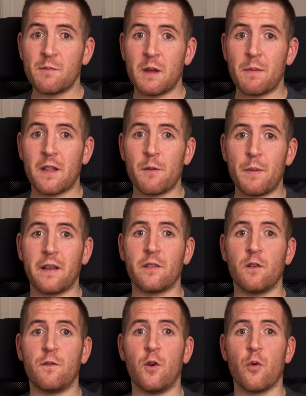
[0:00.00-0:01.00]
me about the
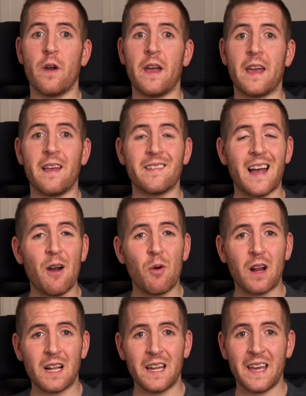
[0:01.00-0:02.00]
Pixel 4a is how
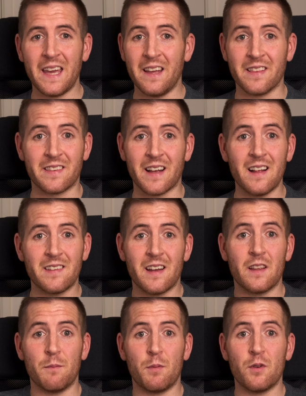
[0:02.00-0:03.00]
clicky and
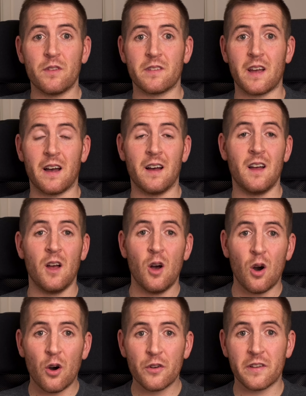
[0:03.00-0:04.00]
tactile the buttons are.
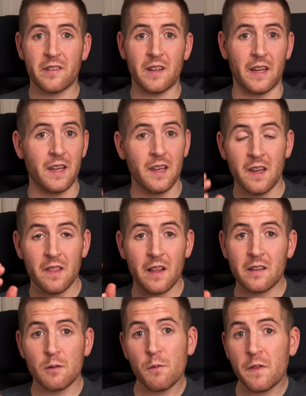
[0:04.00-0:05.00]
Honestly, they're
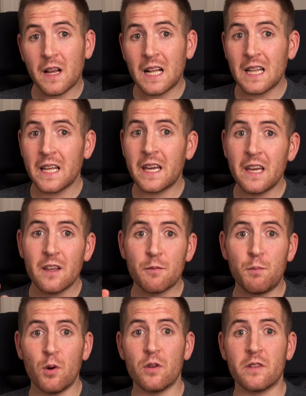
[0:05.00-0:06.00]
some of the
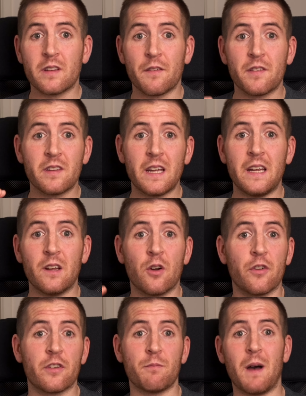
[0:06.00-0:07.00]
clickiest buttons I've seen on
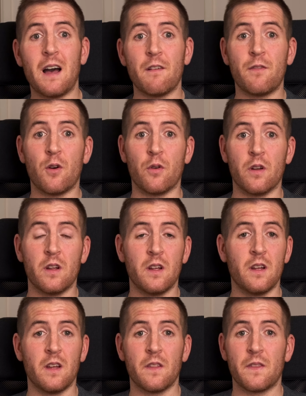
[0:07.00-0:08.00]
a smartphone.
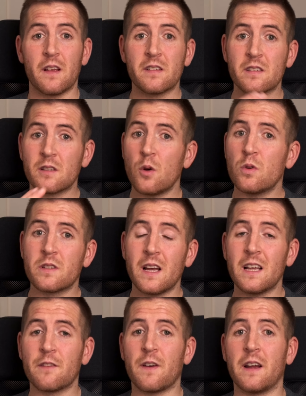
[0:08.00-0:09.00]
They're so
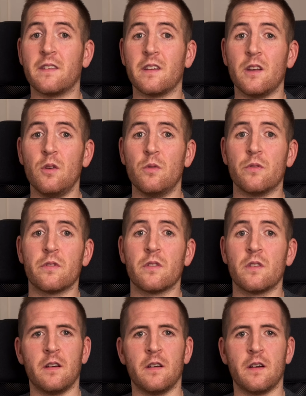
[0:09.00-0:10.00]
satisfying to use.
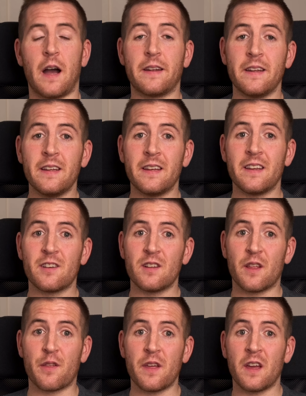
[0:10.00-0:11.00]
I didn't initially
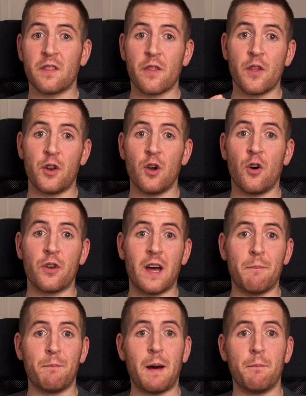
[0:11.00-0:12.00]
think that the Nord
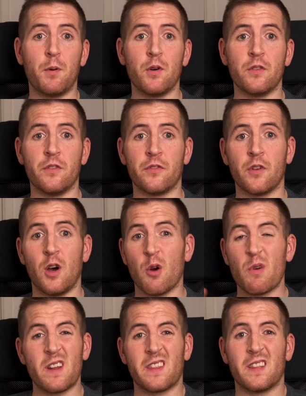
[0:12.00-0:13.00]
had bad buttons
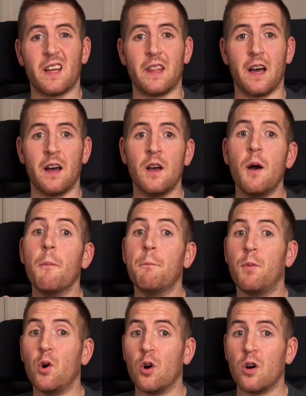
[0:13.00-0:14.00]
or anything like that,
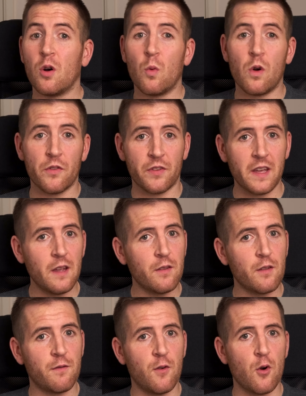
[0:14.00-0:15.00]
but once I used
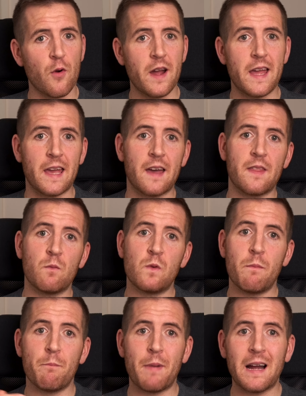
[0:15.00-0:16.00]
the 4a and then
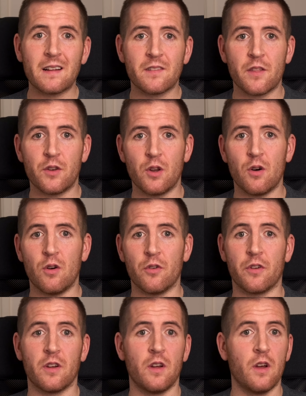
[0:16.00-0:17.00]
went back to the
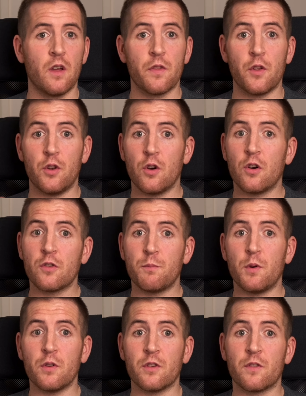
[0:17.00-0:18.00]
Nord's
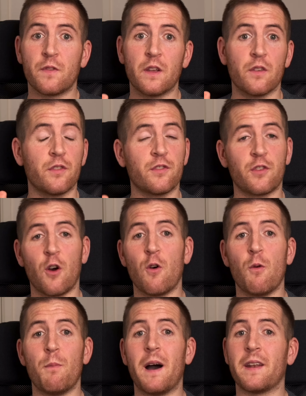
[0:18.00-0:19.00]
buttons feel
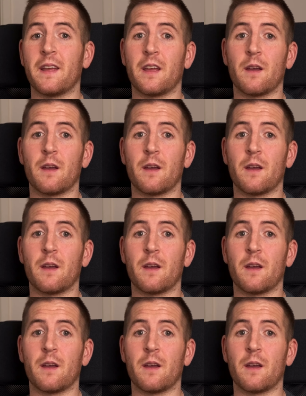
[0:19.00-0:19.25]
so bad in